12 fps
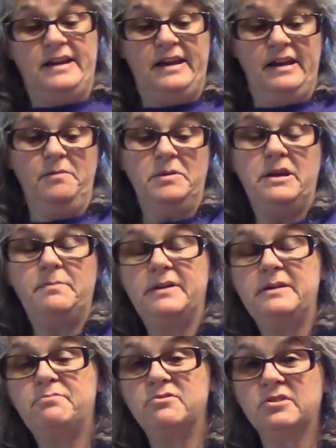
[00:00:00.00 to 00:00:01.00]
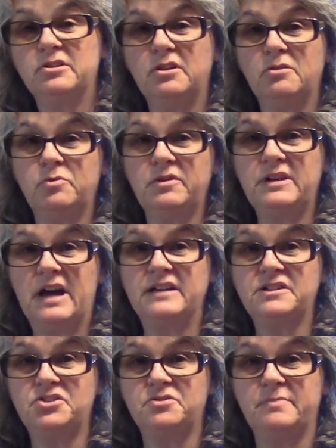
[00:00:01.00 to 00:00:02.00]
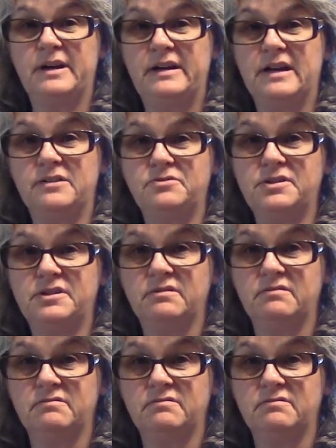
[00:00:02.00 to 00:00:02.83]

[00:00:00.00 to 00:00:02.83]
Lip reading: How many people cook with diced tomatoes?